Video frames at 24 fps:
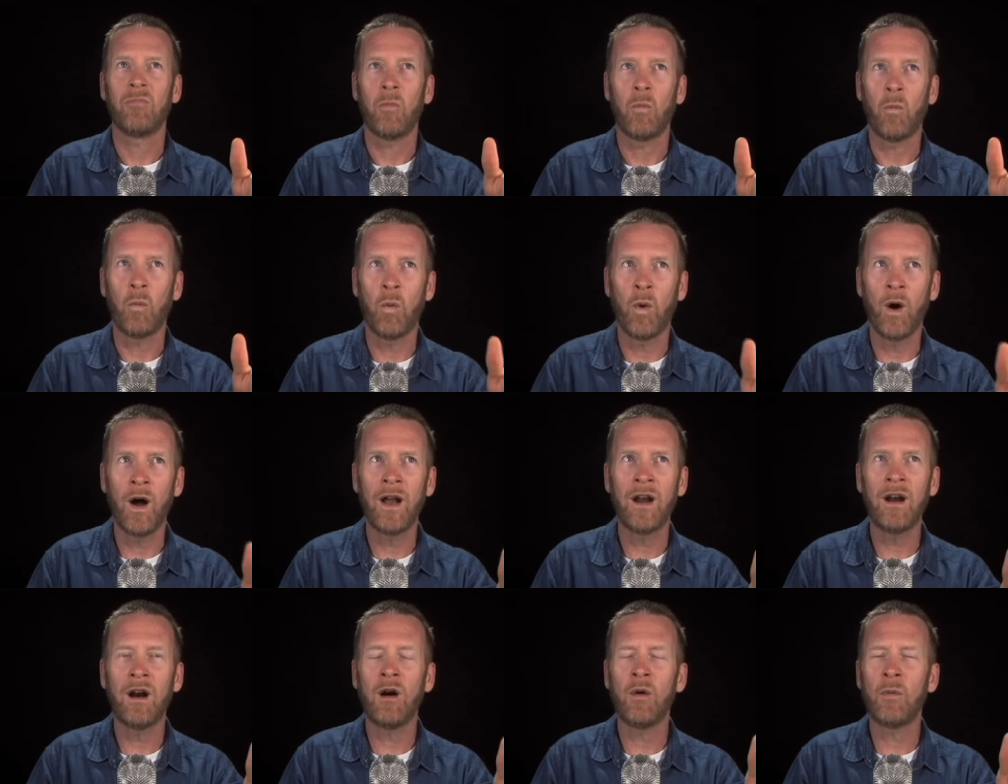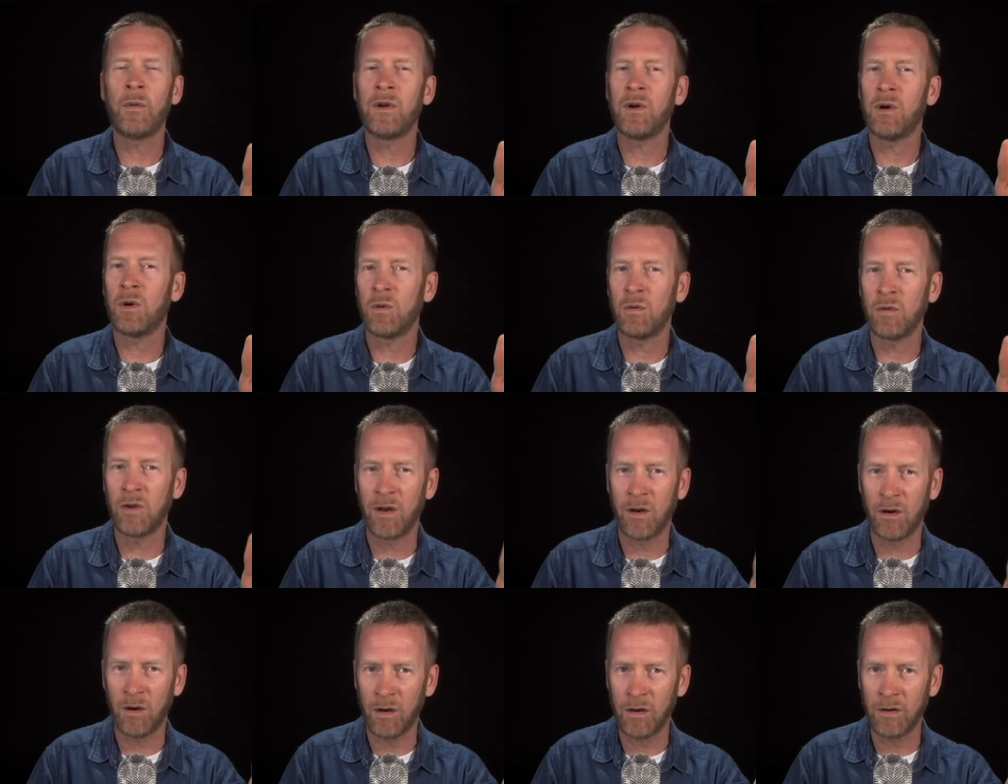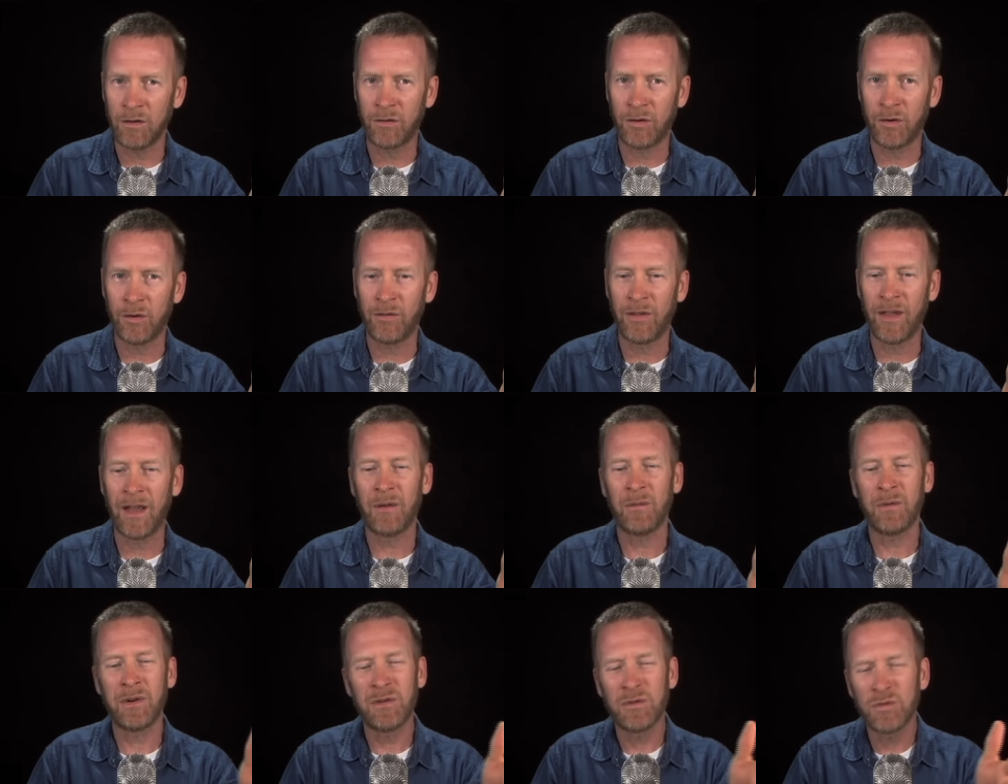what are we holding on to
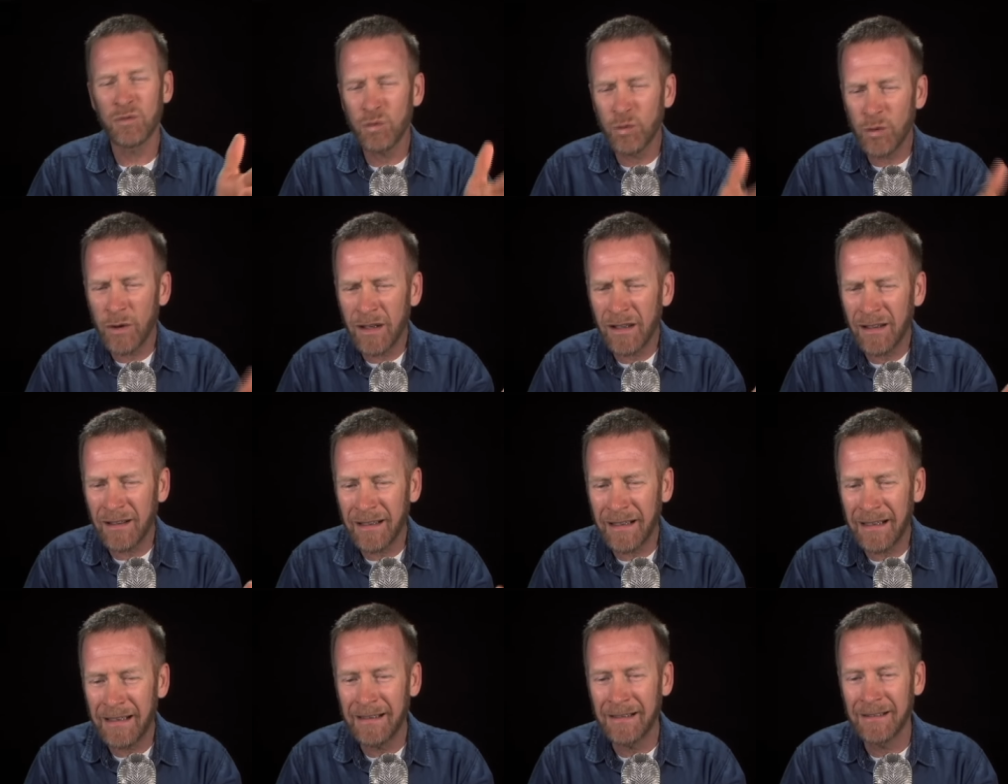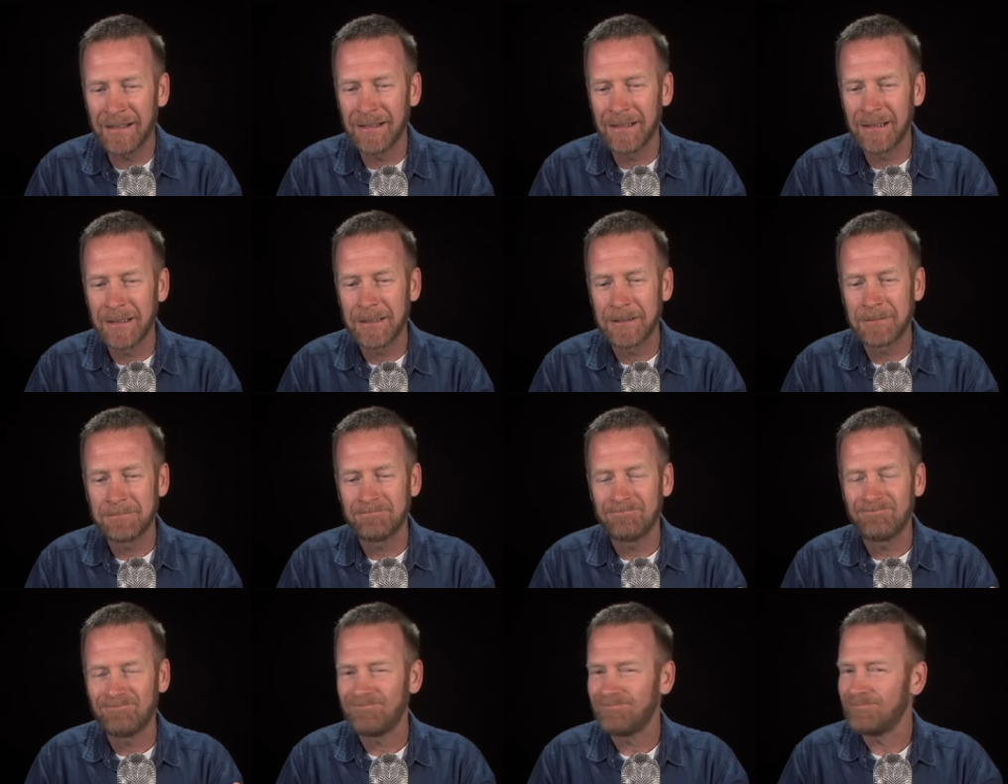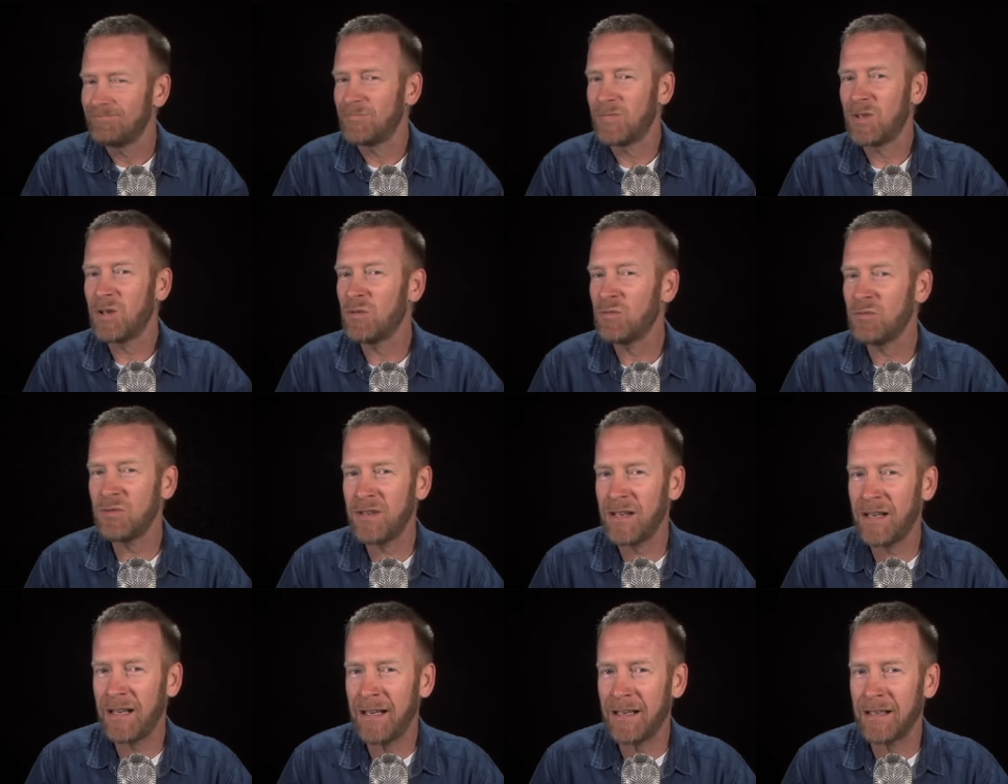that we really
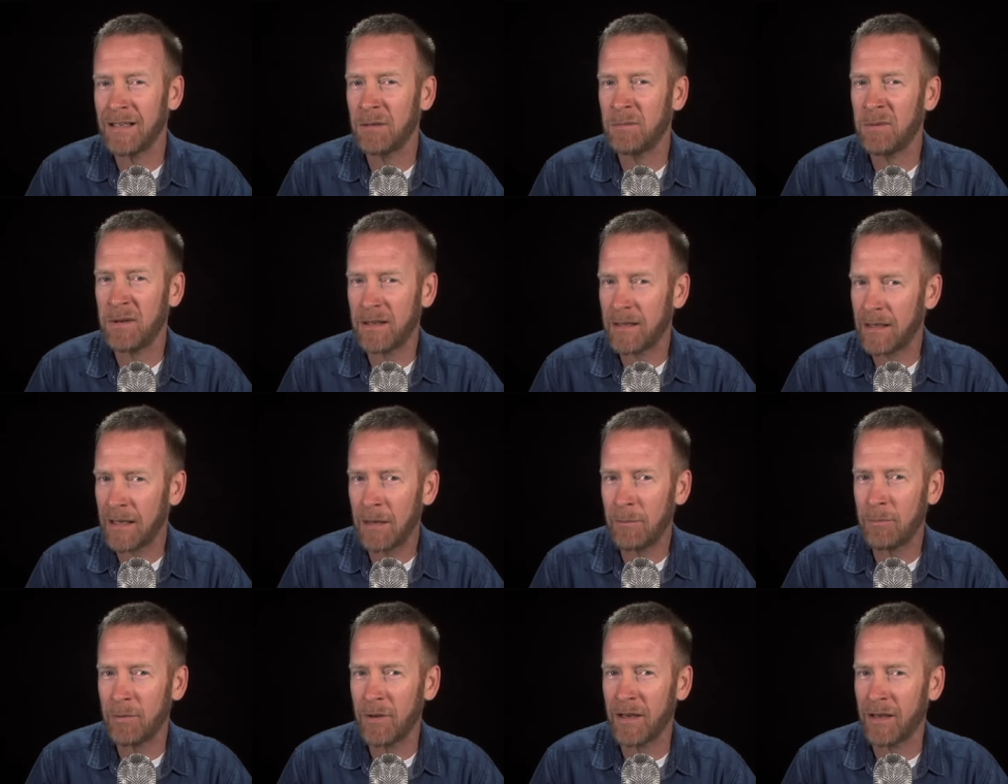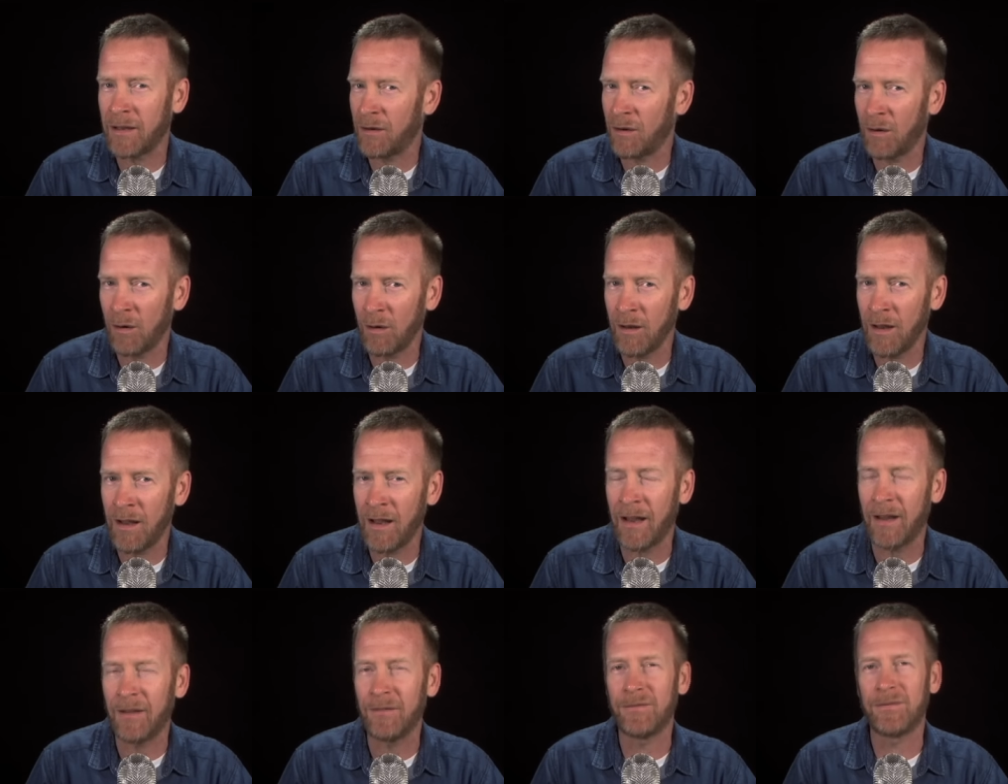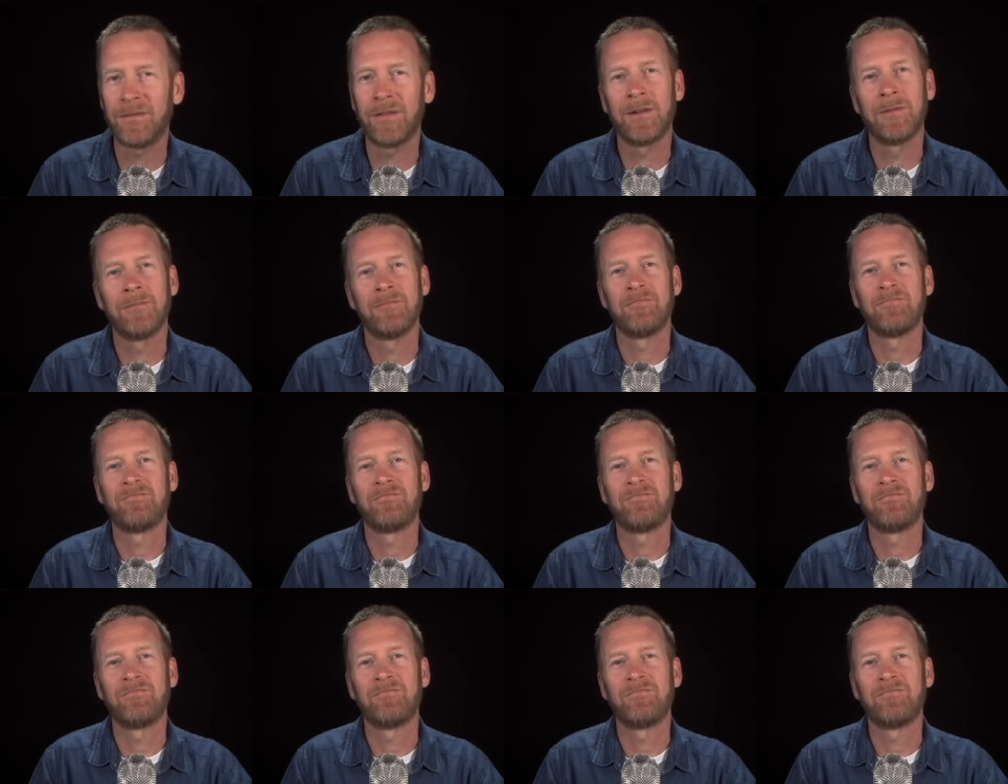don't need to be keeping in our life?